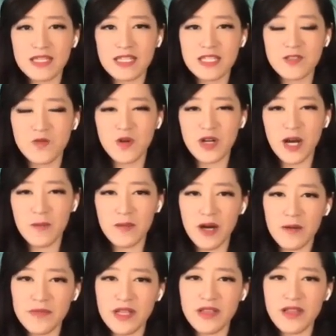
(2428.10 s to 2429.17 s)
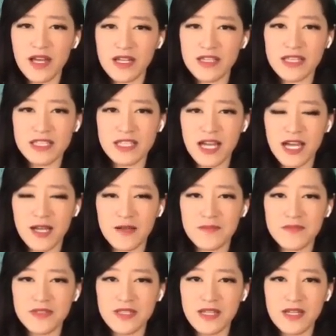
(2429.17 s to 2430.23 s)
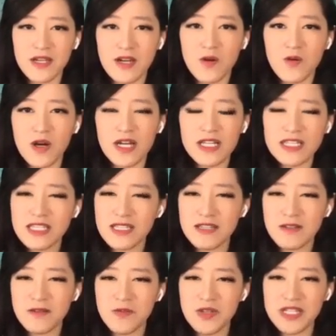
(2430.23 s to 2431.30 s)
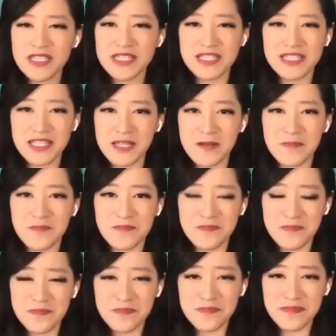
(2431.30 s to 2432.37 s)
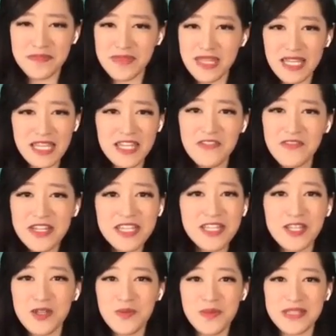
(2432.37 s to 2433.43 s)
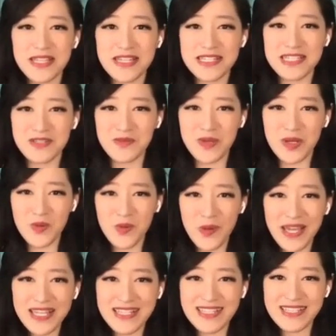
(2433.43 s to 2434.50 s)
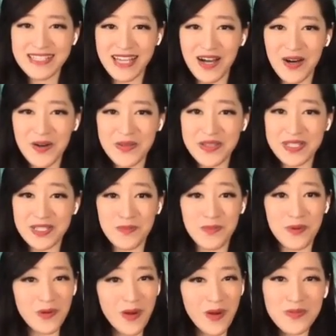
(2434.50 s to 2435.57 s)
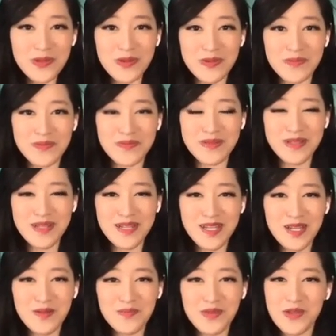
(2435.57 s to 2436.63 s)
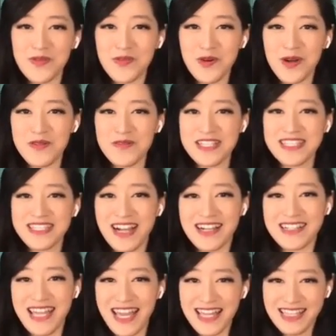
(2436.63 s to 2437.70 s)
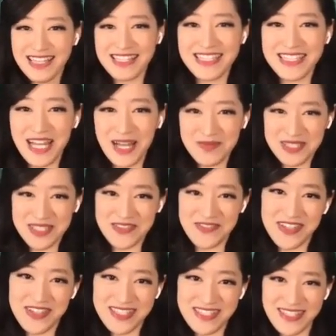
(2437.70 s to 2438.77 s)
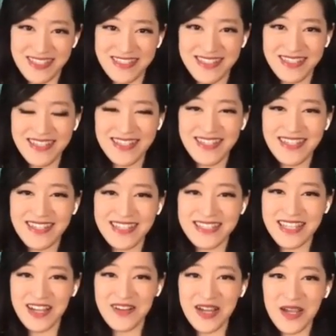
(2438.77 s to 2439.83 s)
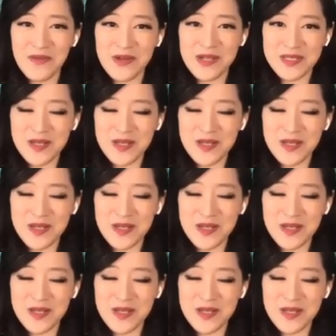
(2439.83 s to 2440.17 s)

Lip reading: this will come up. A lot of the times, as we can see it even in human nature, we wait until there's a problem before we start taking steps to fix it. Isn't that right?